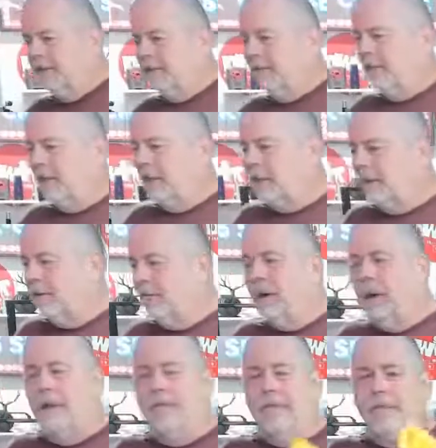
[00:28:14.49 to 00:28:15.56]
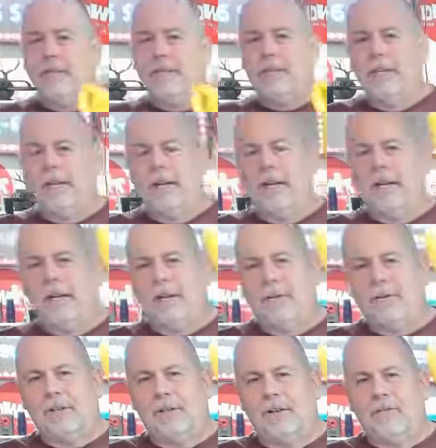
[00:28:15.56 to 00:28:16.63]
gee, I don't know why. I've never seen any
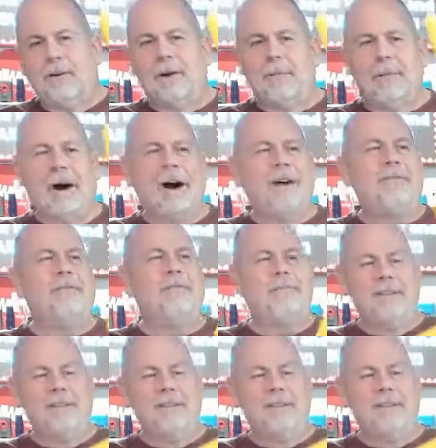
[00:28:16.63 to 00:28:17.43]
yellow stuff come off.